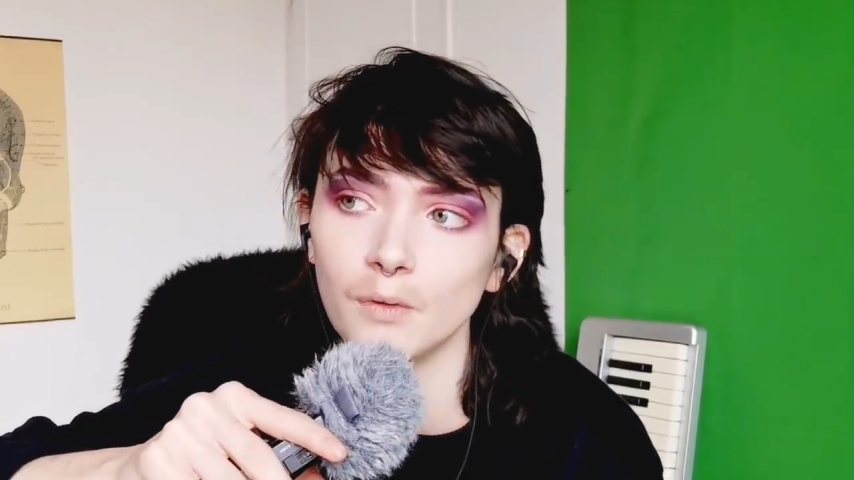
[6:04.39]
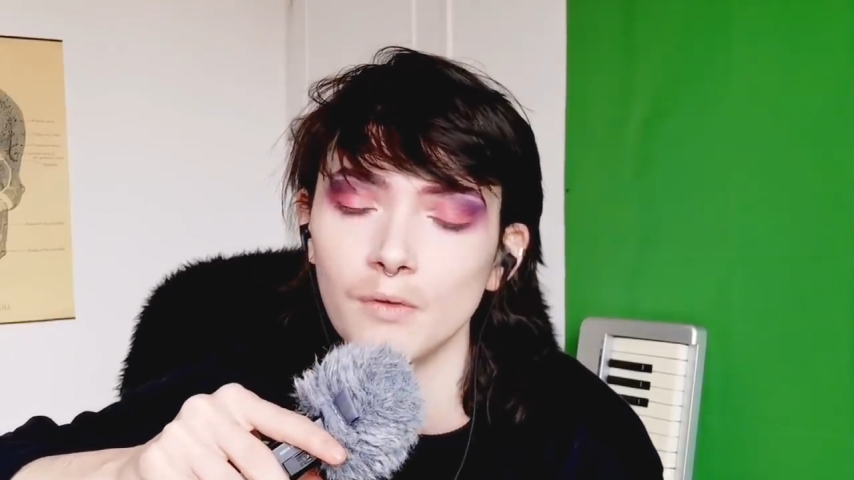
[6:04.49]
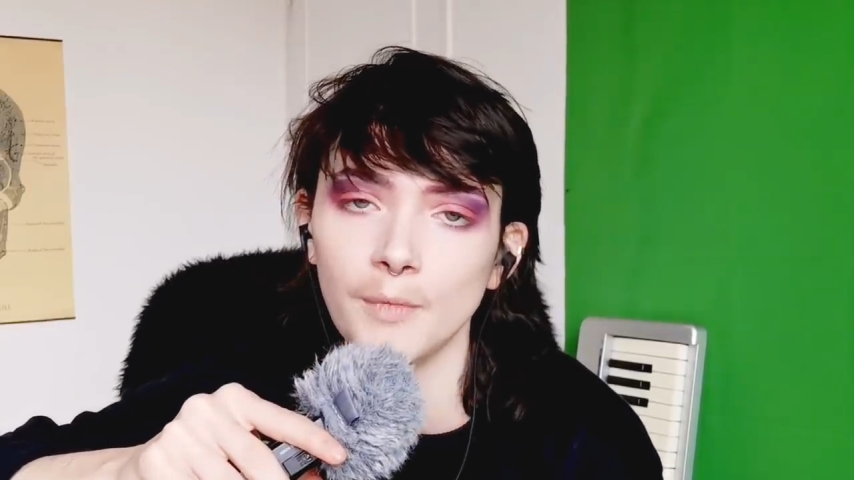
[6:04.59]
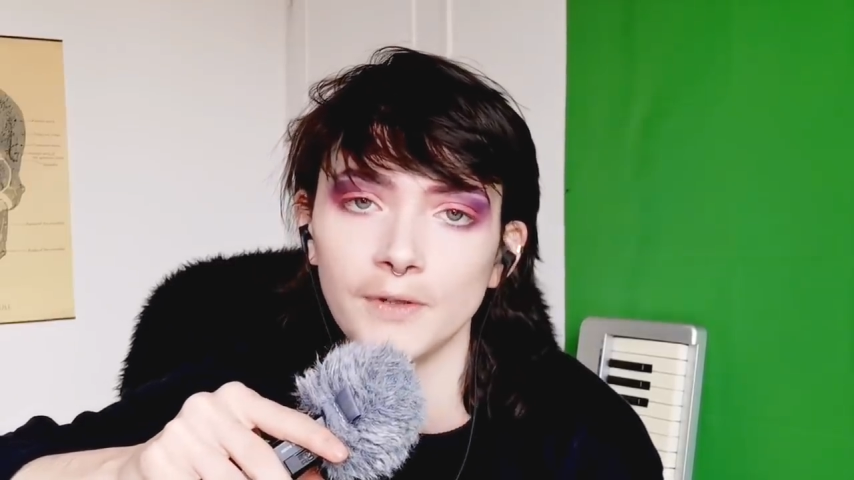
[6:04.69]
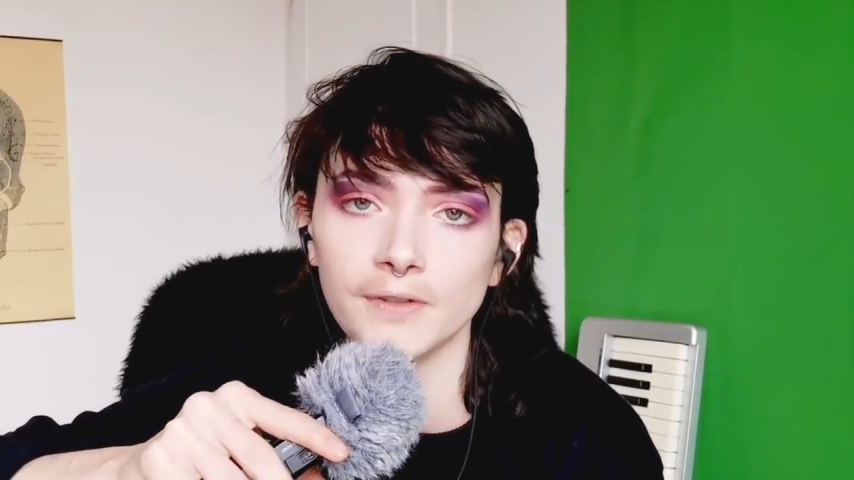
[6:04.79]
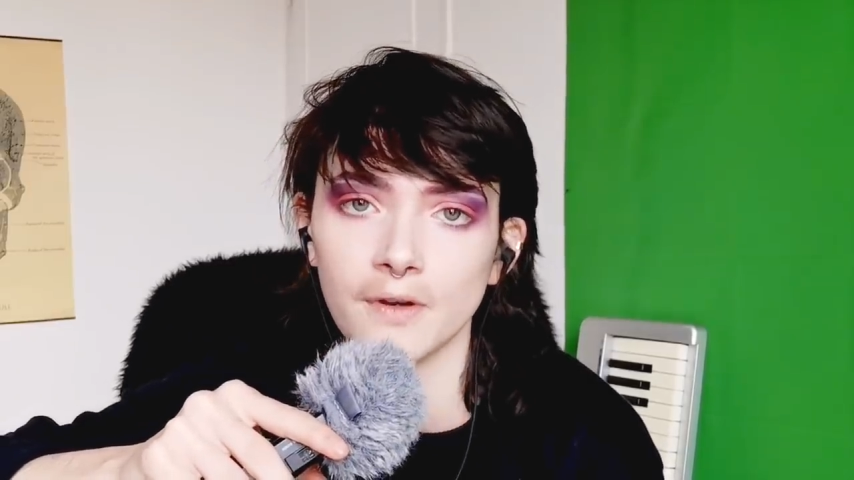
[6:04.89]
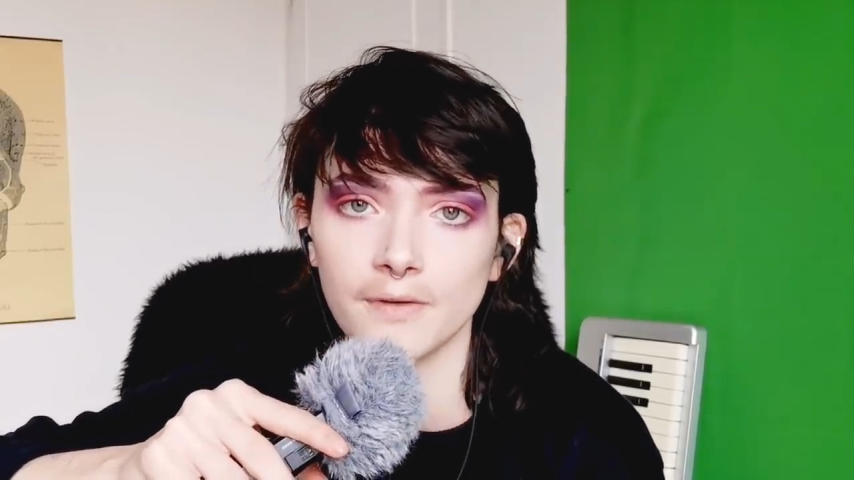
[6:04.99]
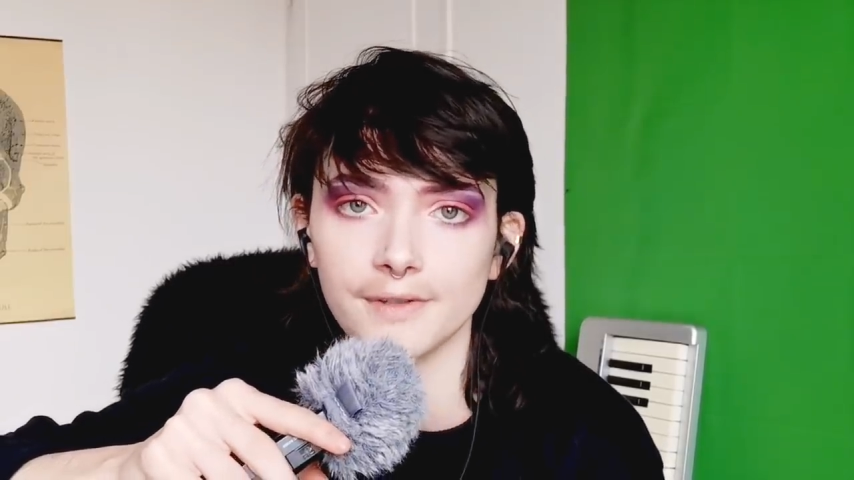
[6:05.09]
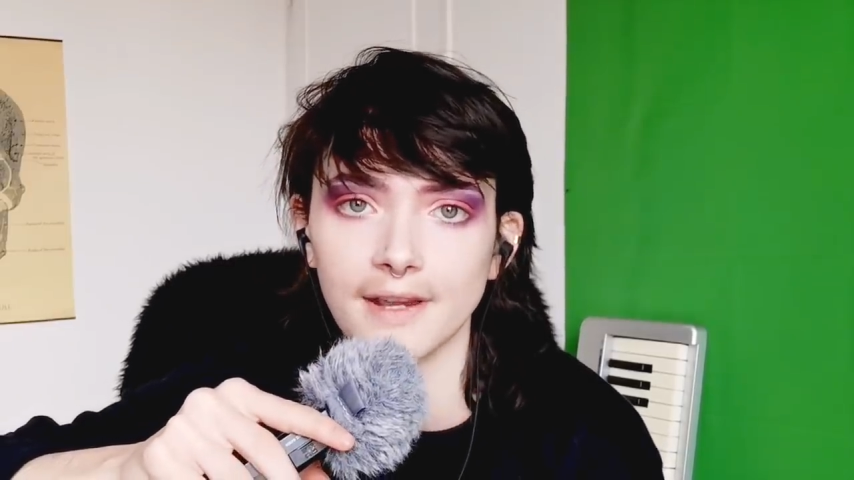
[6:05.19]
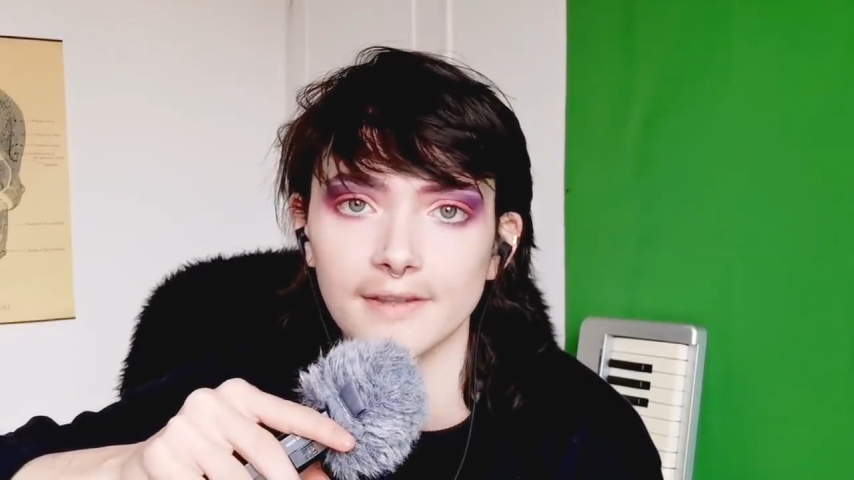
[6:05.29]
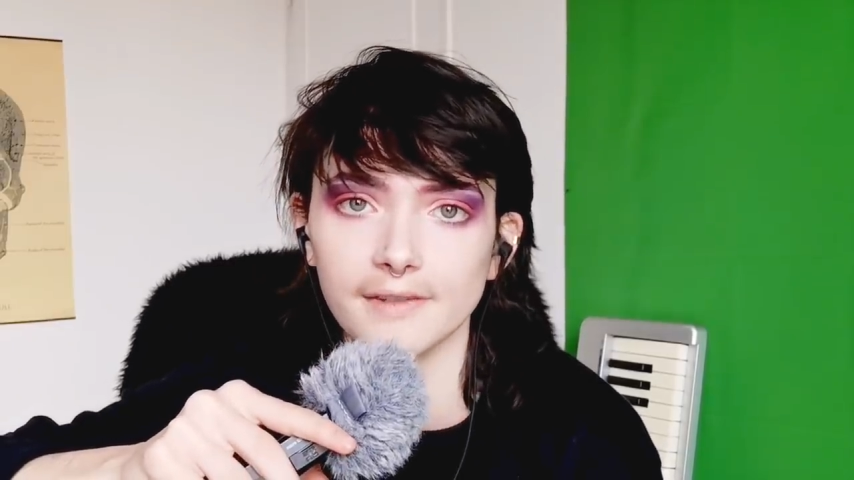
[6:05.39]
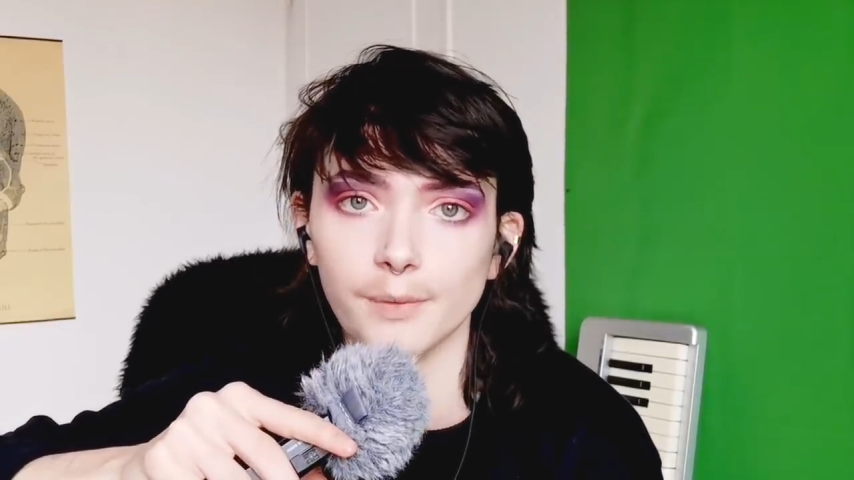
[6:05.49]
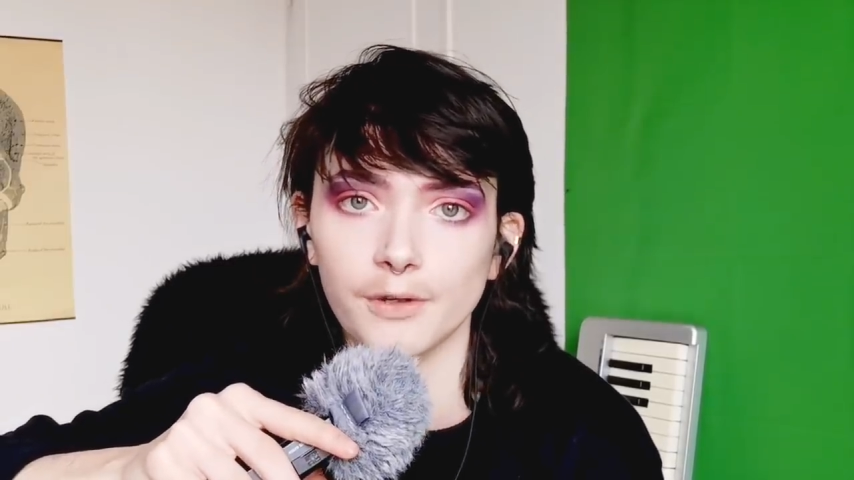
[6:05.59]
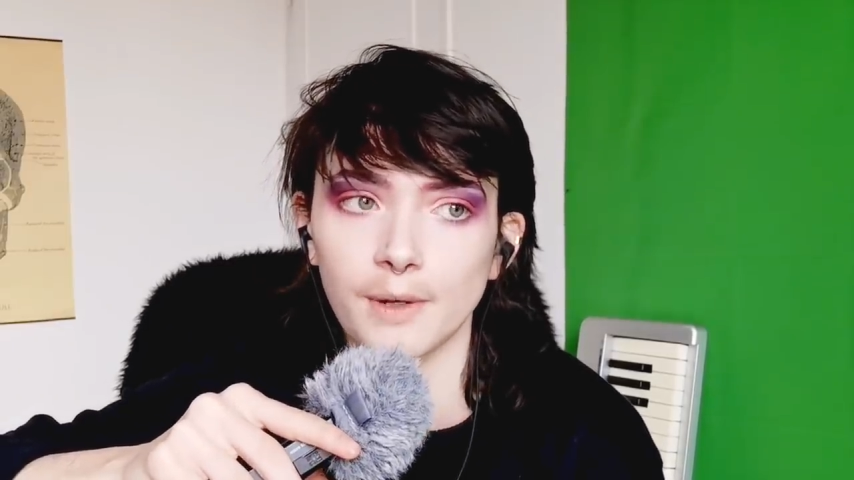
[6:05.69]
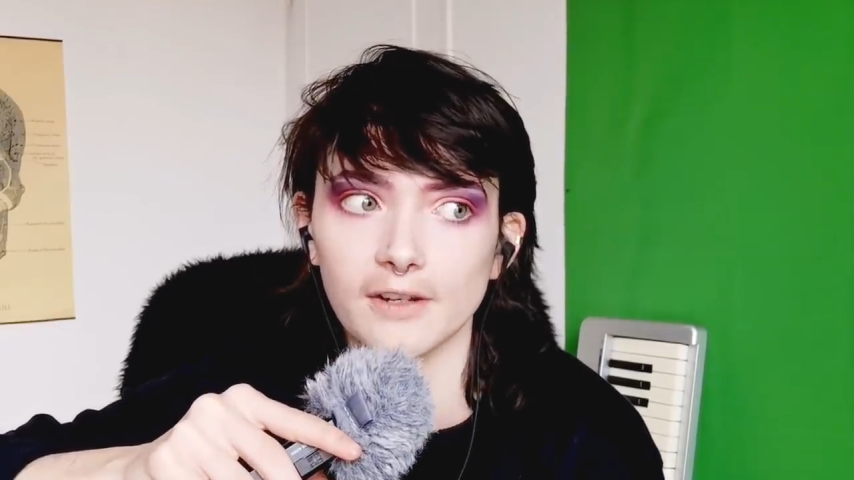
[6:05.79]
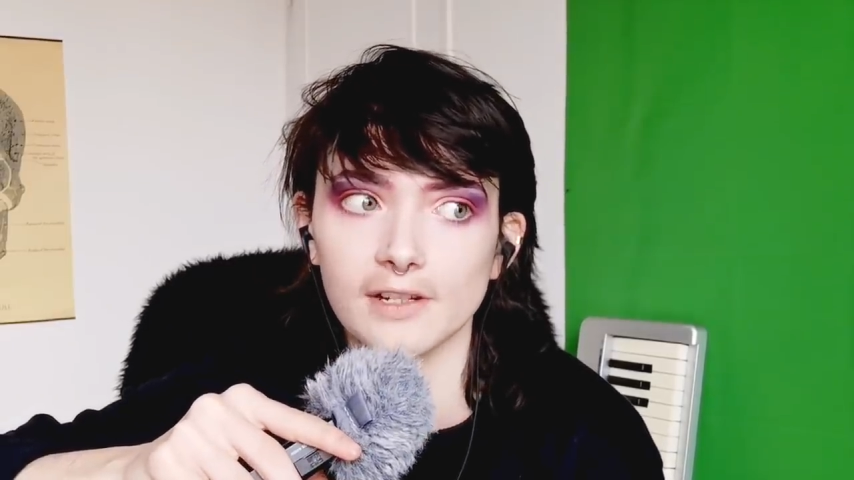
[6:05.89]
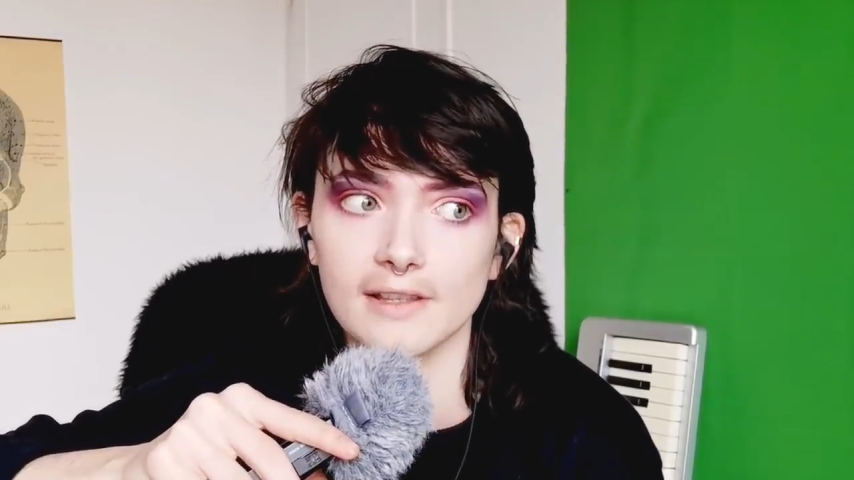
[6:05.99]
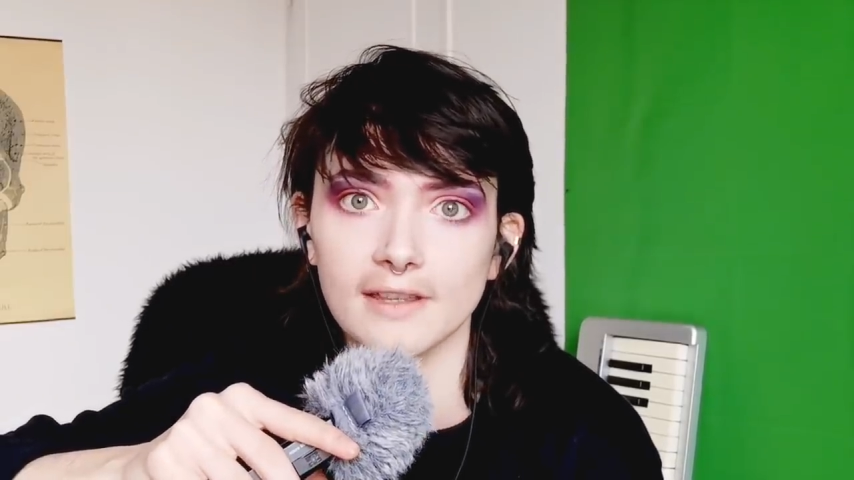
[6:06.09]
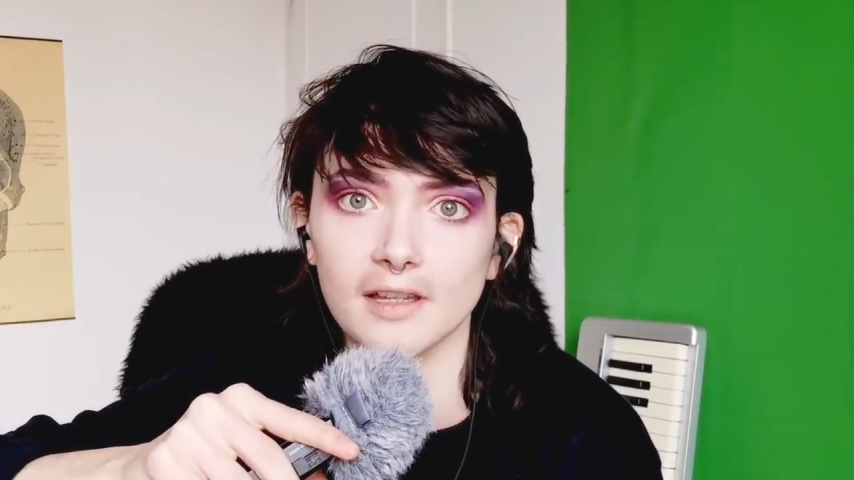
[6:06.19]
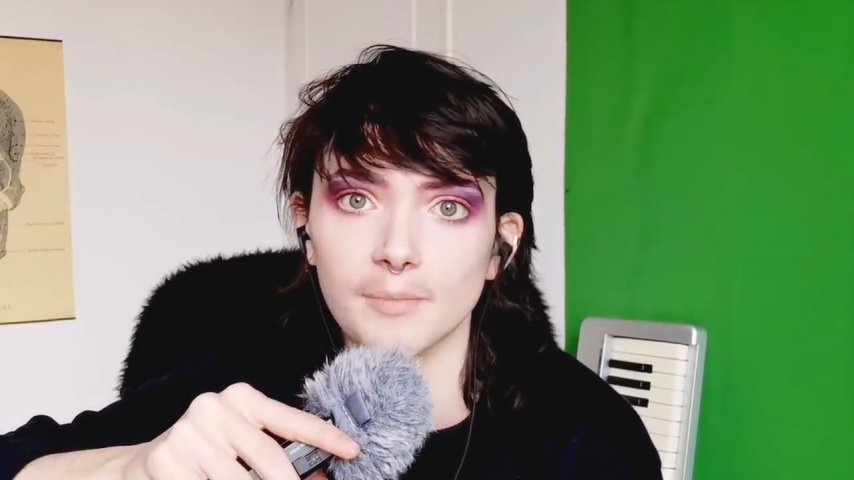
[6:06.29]
almost no sense when you
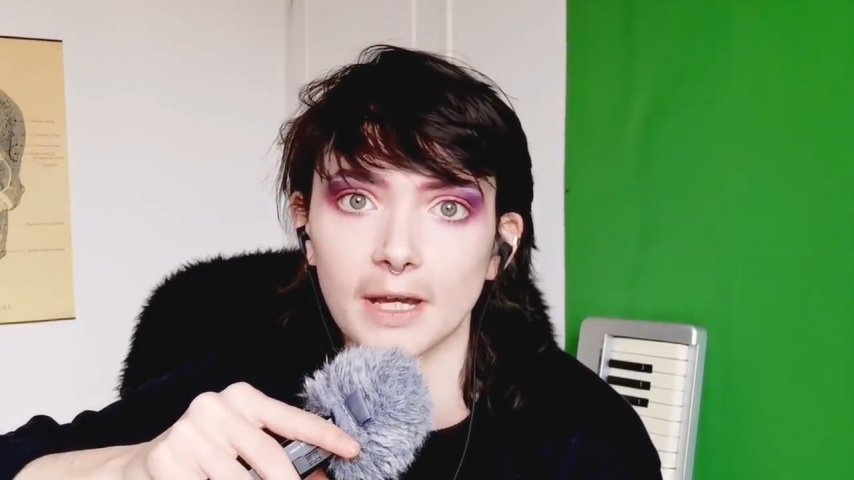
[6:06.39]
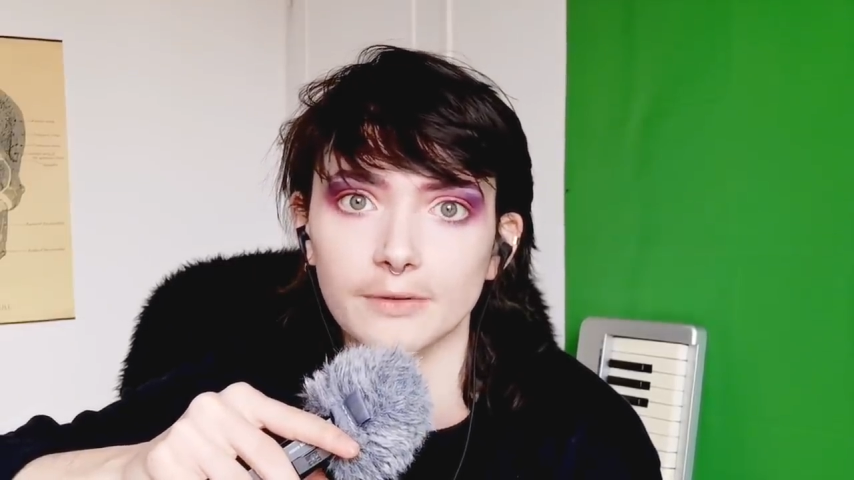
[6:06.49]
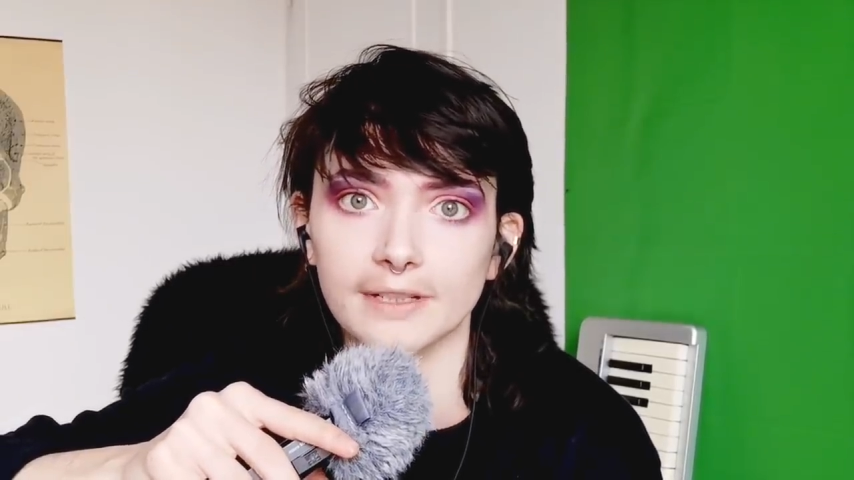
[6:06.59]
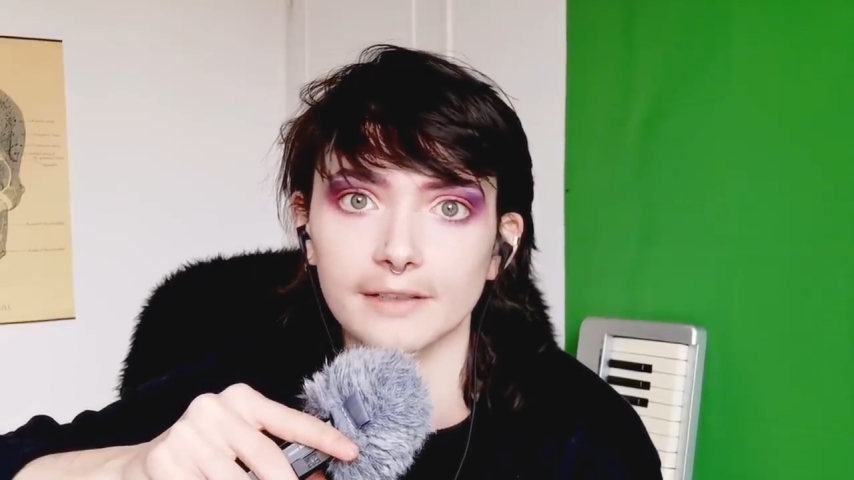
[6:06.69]
actually think about